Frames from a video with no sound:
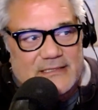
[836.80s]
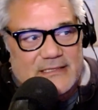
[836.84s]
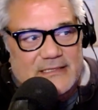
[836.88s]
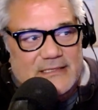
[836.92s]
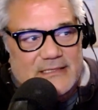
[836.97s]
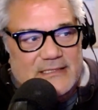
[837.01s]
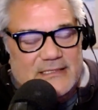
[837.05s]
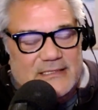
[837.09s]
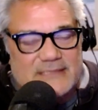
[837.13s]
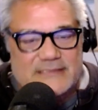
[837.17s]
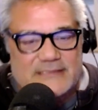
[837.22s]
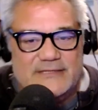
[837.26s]

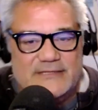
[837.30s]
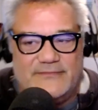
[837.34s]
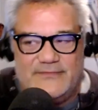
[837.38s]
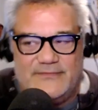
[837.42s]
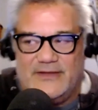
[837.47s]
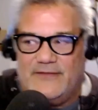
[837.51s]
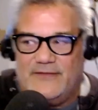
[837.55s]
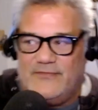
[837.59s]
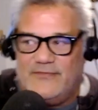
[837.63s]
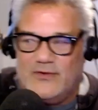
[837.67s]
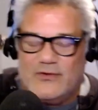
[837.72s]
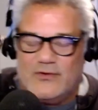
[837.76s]
because
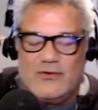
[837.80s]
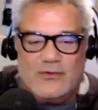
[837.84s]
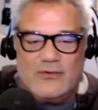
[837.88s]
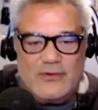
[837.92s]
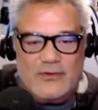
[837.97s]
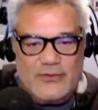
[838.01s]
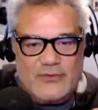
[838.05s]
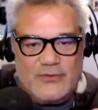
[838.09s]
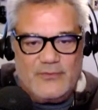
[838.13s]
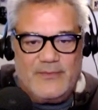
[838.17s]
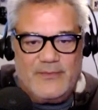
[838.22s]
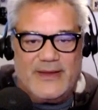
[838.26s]
if you're going
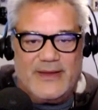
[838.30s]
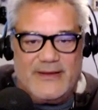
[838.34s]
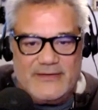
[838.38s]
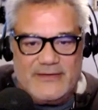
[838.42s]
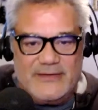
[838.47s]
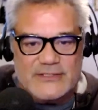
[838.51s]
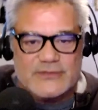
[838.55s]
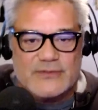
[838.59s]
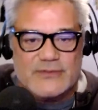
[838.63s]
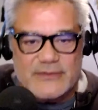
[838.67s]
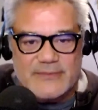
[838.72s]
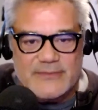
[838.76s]
through
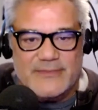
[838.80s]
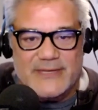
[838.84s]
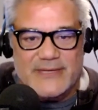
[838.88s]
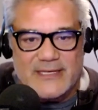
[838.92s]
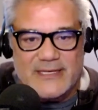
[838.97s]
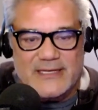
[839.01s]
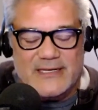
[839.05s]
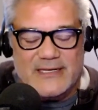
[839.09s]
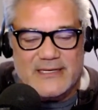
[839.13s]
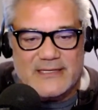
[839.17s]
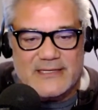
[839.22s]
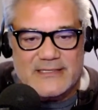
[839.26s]
mainstream
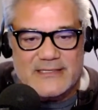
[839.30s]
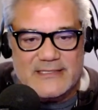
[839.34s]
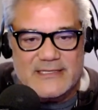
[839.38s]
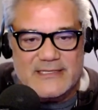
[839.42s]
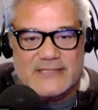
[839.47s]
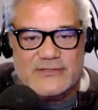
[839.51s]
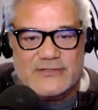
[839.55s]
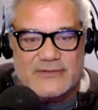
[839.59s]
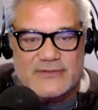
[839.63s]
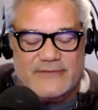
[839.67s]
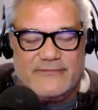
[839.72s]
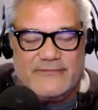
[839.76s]
media to
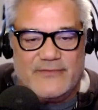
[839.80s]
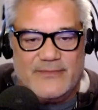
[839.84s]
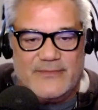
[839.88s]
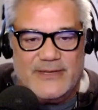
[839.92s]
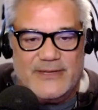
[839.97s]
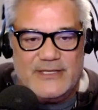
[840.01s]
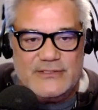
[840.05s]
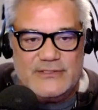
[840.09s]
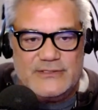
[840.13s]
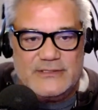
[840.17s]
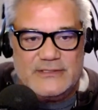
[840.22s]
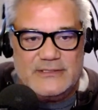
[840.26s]
get your
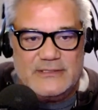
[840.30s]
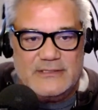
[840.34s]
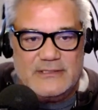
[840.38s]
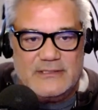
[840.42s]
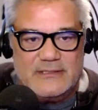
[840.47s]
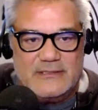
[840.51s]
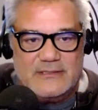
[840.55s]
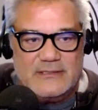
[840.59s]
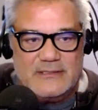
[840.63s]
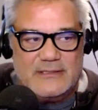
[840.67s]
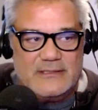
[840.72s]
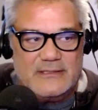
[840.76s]
information,
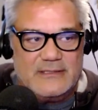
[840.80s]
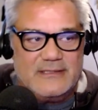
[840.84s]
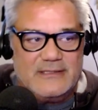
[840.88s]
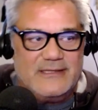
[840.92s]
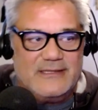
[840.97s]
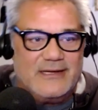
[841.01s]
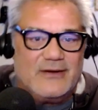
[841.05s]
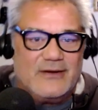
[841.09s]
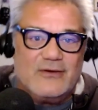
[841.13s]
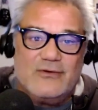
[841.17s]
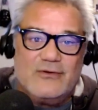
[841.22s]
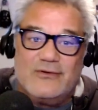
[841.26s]

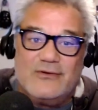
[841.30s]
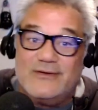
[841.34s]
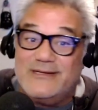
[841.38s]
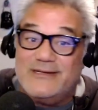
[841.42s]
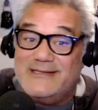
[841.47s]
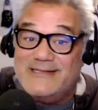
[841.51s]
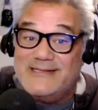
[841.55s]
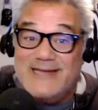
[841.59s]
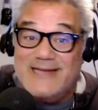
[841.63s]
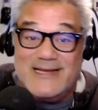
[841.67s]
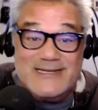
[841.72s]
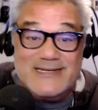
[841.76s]
they're going to
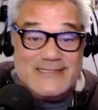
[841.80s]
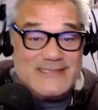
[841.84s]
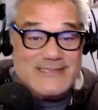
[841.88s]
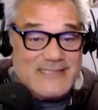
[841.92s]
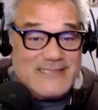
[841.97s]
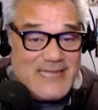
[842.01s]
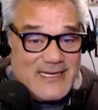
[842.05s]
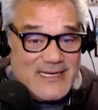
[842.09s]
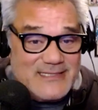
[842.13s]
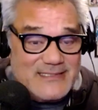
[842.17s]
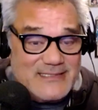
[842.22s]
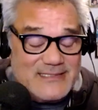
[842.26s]

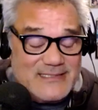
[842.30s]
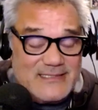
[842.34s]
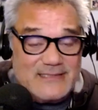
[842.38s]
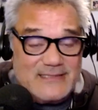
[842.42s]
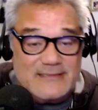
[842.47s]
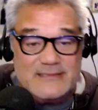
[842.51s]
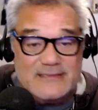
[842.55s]
dissect it,